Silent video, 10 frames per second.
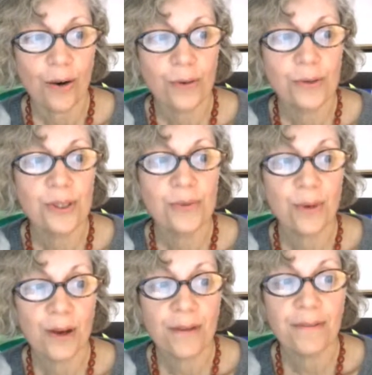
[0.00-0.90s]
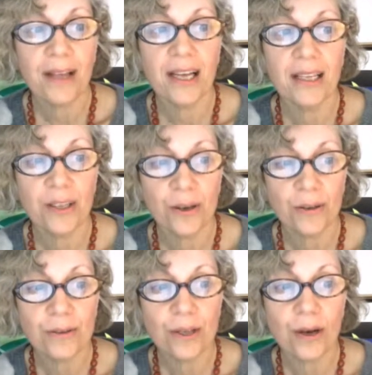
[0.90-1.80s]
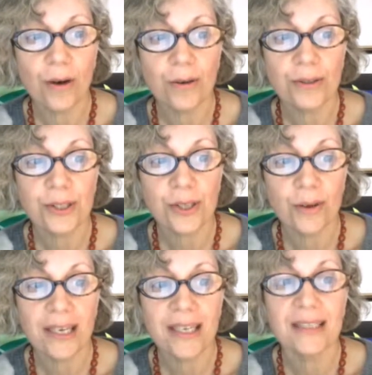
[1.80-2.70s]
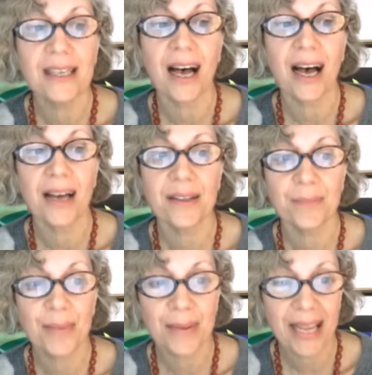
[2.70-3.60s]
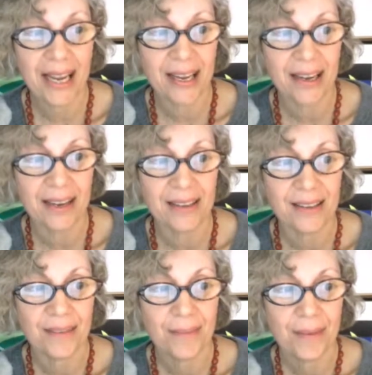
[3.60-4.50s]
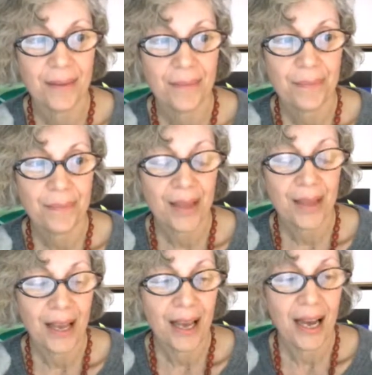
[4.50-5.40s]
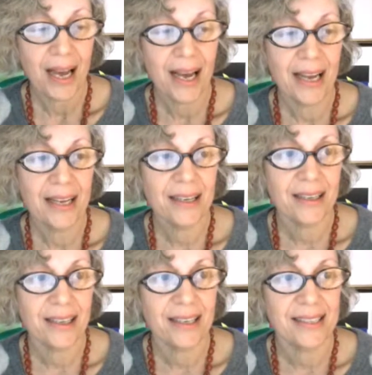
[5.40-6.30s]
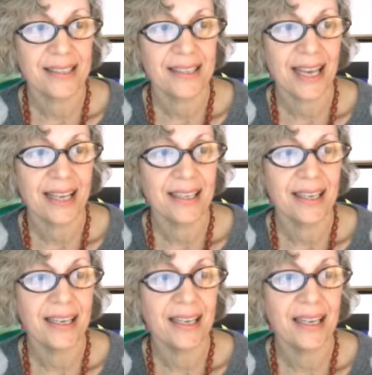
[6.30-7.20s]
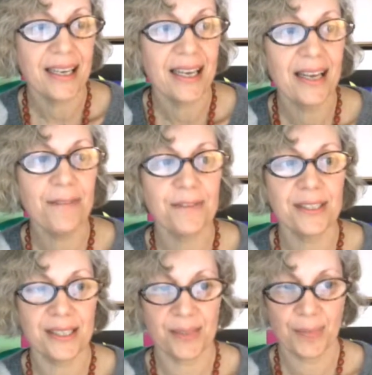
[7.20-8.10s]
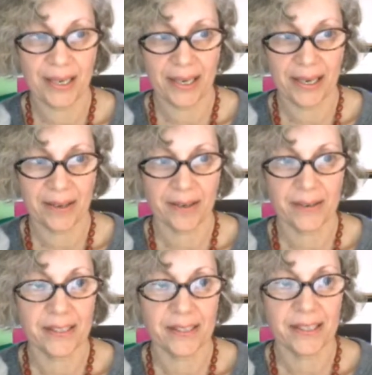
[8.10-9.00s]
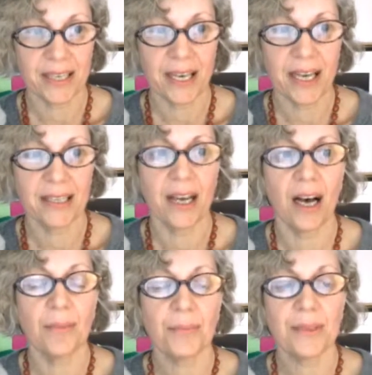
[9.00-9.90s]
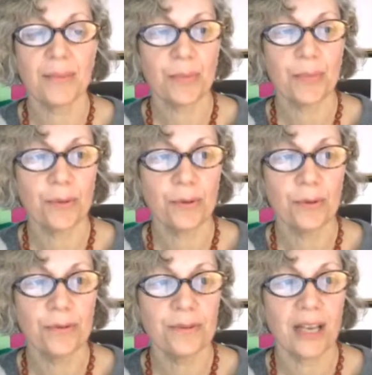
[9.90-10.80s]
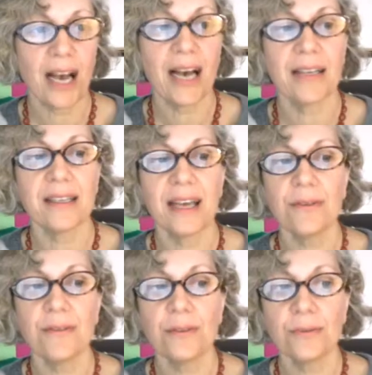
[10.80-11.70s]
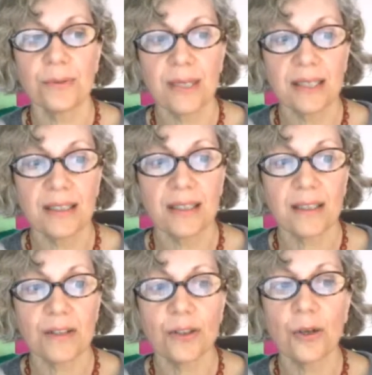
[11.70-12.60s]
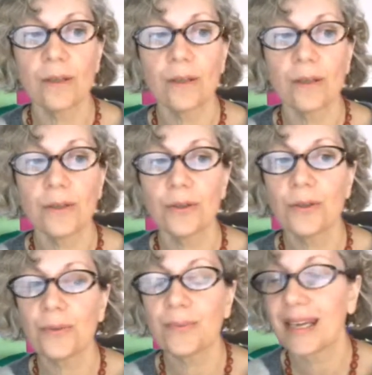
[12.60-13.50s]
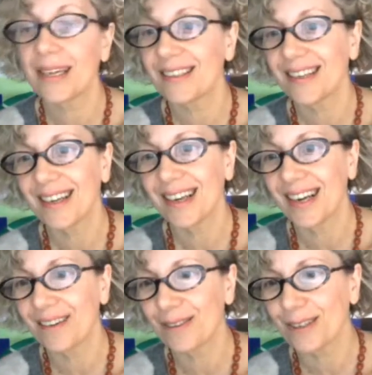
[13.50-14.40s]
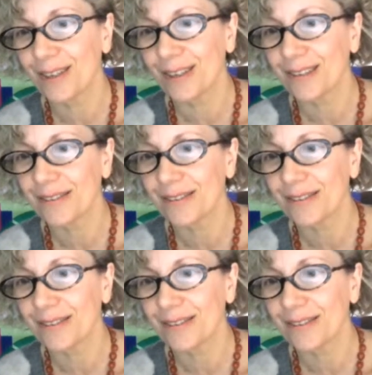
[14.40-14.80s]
whose worth unknown also his height be taken. And he said, if this be erred and openly proved, I never writ, nor no man ever loved.